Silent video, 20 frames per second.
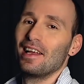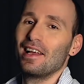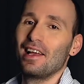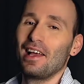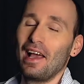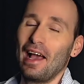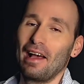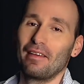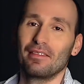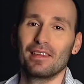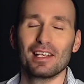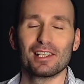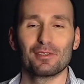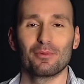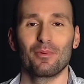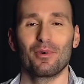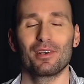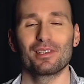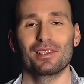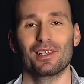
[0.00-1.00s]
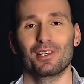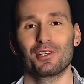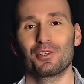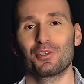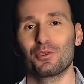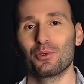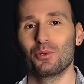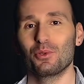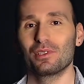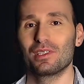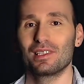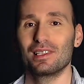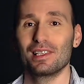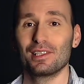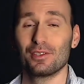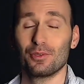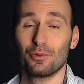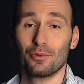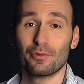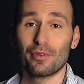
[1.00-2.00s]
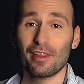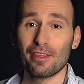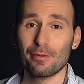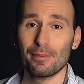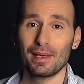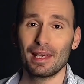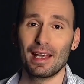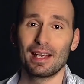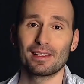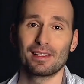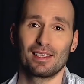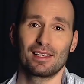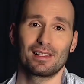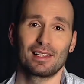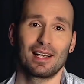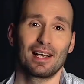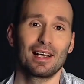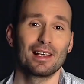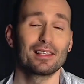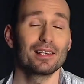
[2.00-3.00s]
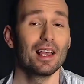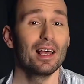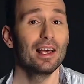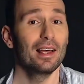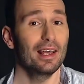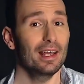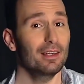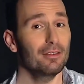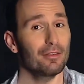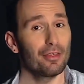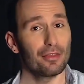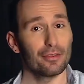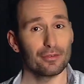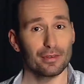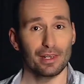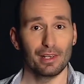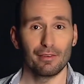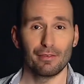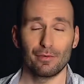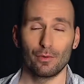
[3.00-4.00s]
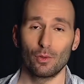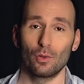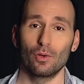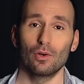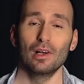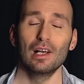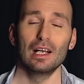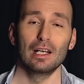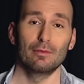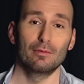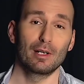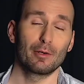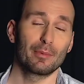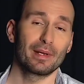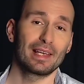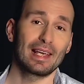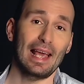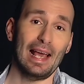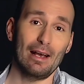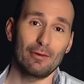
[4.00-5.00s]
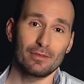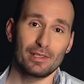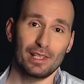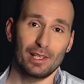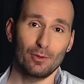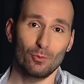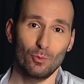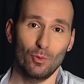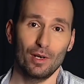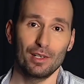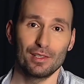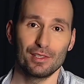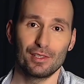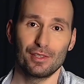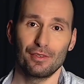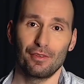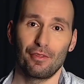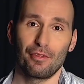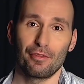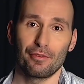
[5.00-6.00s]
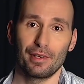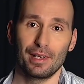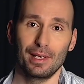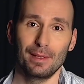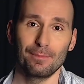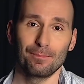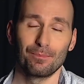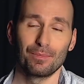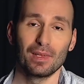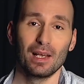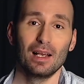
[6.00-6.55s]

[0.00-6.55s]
And this was a short little rhythmic exercise in 3/4 where we're counting 1, 2, 3.